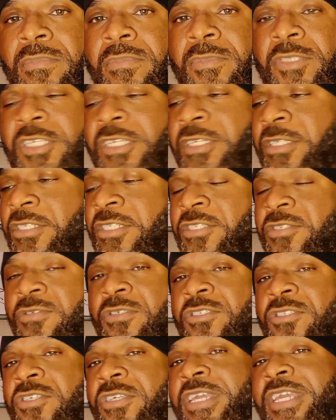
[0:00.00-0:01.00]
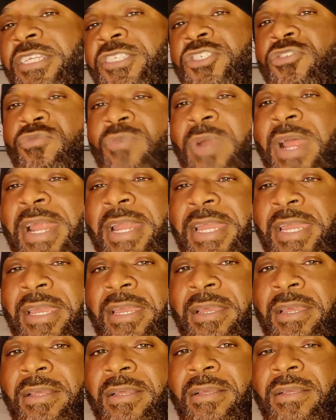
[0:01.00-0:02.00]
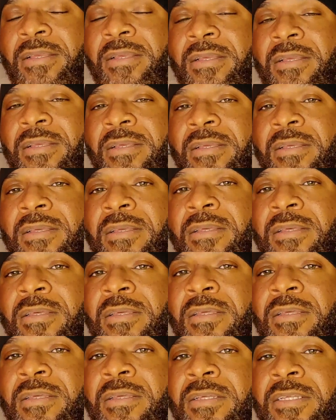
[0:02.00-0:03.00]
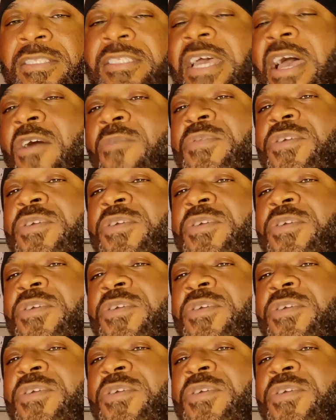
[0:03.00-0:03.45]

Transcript: To get you ready. To help